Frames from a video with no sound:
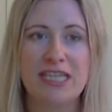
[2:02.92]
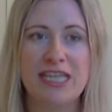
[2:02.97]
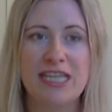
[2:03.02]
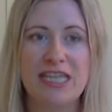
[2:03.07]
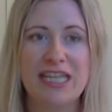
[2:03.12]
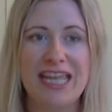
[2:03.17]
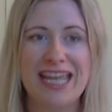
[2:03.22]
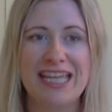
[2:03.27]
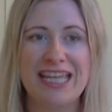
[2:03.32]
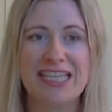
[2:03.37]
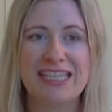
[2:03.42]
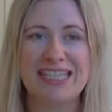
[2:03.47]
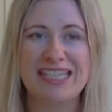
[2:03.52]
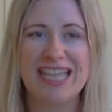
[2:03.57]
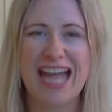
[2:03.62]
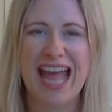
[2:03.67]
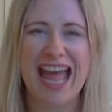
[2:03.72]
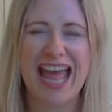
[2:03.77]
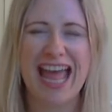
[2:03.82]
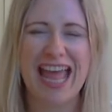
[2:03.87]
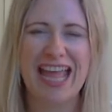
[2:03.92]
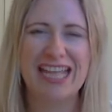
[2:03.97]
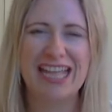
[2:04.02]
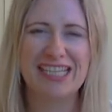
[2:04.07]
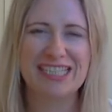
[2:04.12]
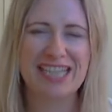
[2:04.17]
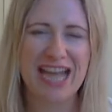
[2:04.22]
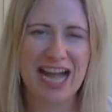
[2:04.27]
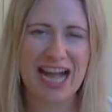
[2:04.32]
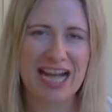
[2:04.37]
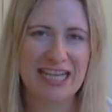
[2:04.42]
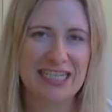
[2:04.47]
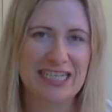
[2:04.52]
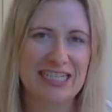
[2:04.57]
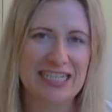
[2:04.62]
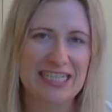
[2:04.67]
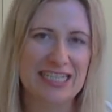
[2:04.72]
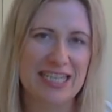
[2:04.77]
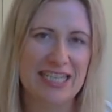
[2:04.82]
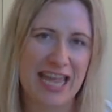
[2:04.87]
thing is to
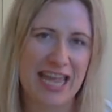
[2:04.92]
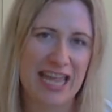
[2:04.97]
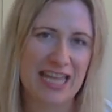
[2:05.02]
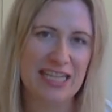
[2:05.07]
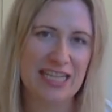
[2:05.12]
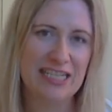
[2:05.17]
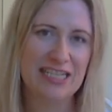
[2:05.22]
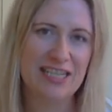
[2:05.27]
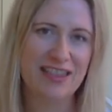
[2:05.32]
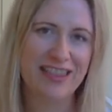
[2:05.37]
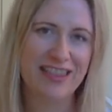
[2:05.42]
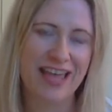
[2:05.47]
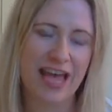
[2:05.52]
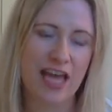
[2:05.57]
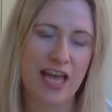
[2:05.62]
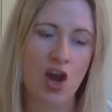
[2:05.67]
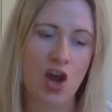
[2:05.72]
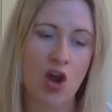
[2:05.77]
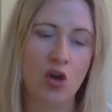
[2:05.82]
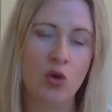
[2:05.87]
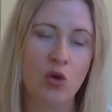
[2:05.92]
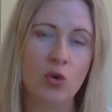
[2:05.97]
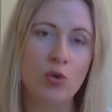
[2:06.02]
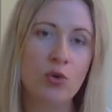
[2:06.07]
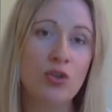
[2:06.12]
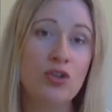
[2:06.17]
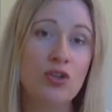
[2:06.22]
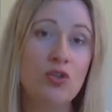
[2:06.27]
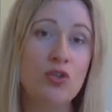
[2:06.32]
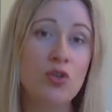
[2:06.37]
understand that a good